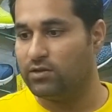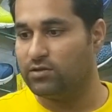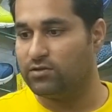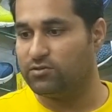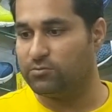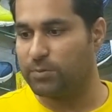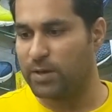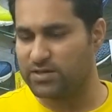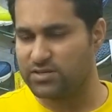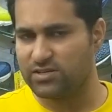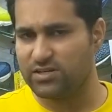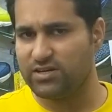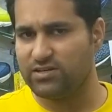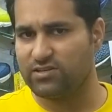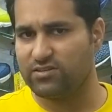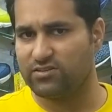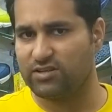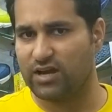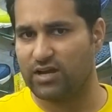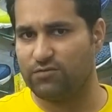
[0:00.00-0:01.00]
specially
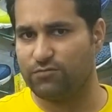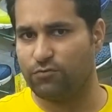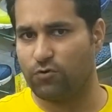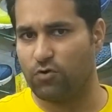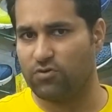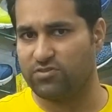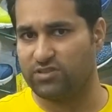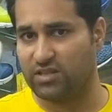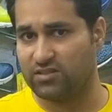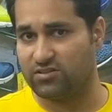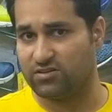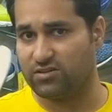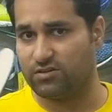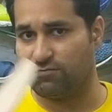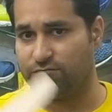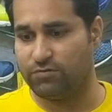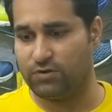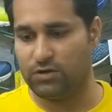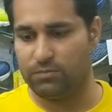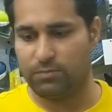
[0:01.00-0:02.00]
designed for sensitive
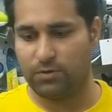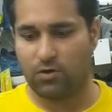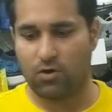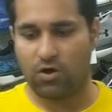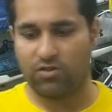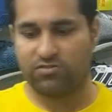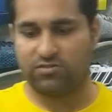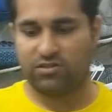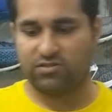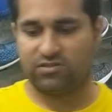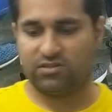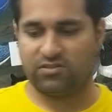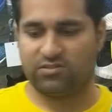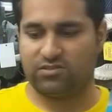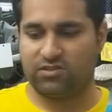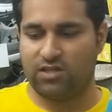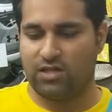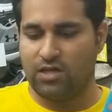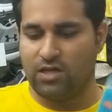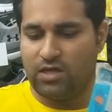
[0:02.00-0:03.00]
feet, because this
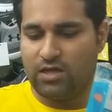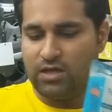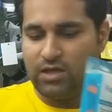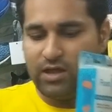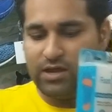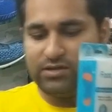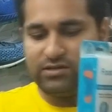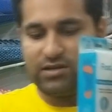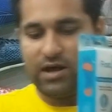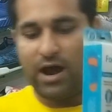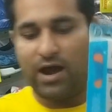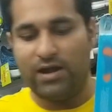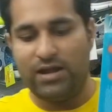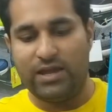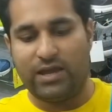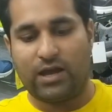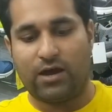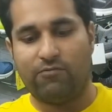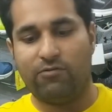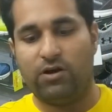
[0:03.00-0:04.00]
is entirely
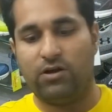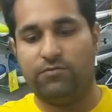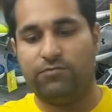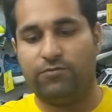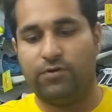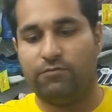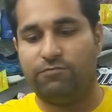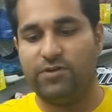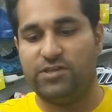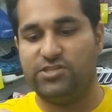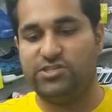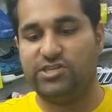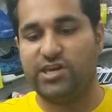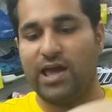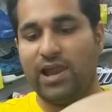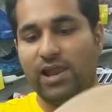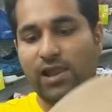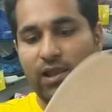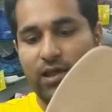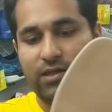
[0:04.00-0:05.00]
covered with
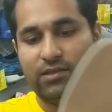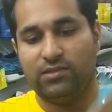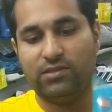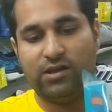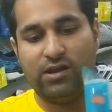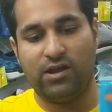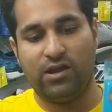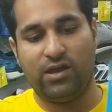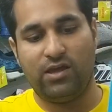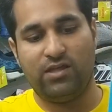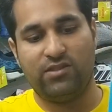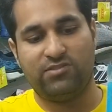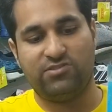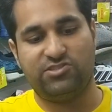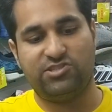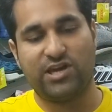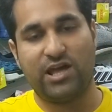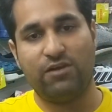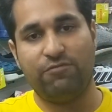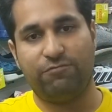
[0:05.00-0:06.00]
gel. There is
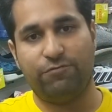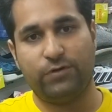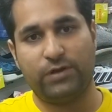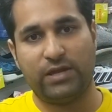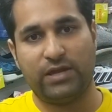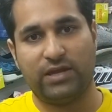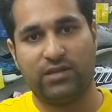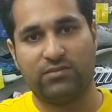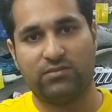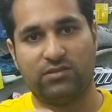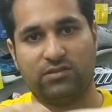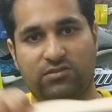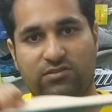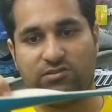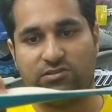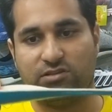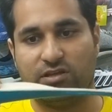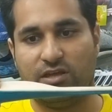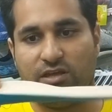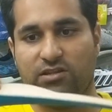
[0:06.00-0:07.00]
gel filling in
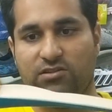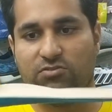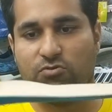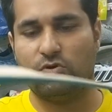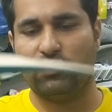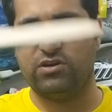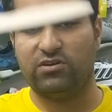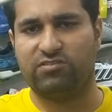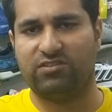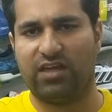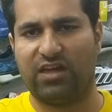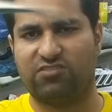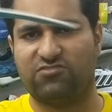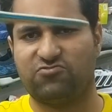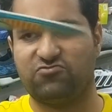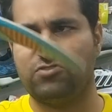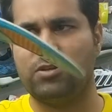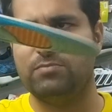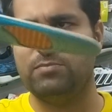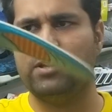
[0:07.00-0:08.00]
this insole. It's
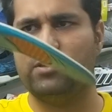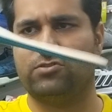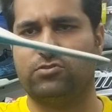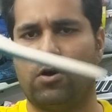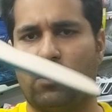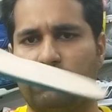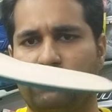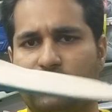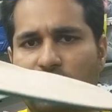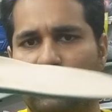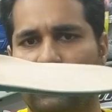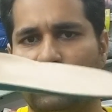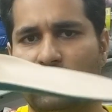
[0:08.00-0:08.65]
extremely soft,